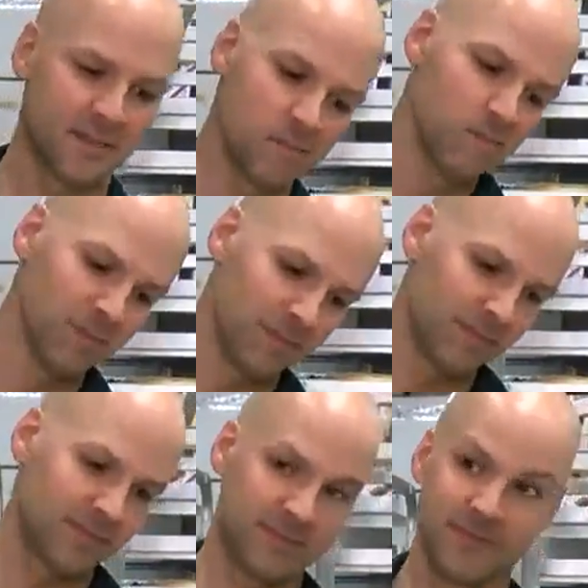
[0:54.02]

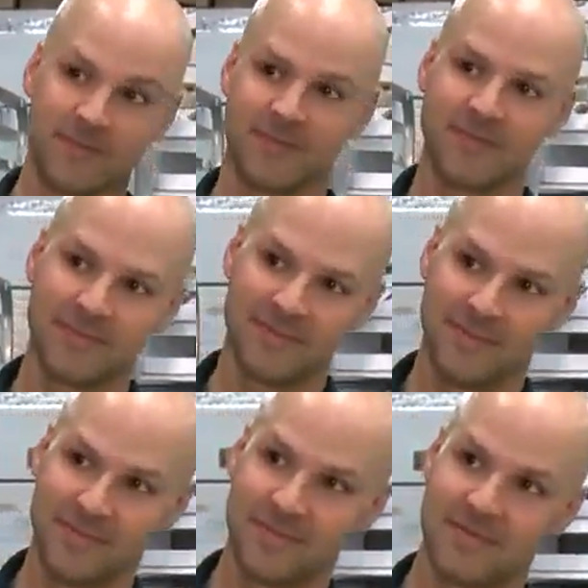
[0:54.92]

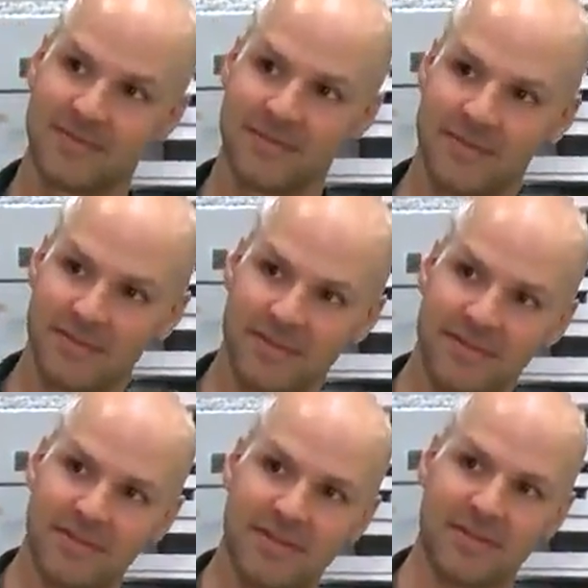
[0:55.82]

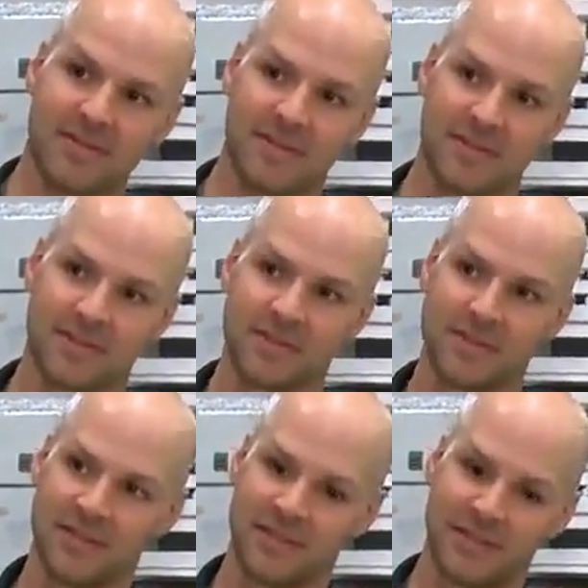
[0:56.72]

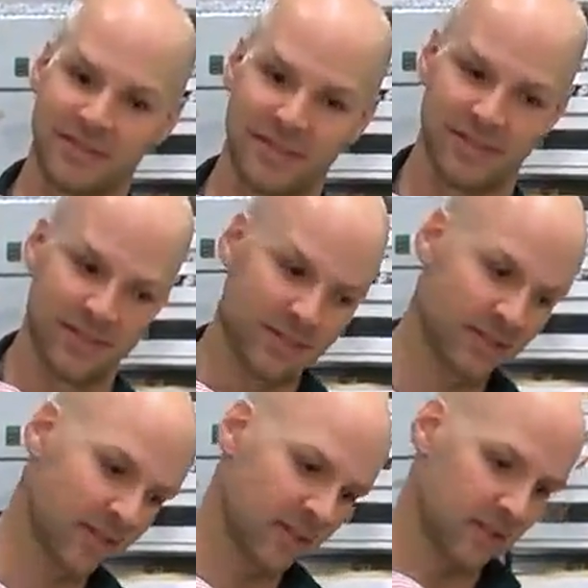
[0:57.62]

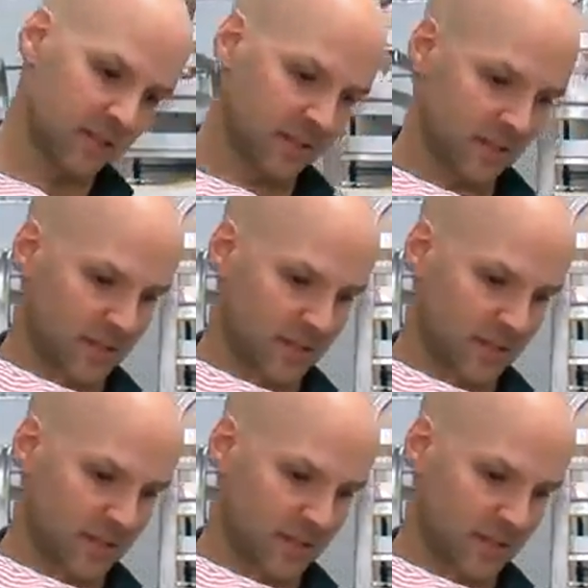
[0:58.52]
(silent)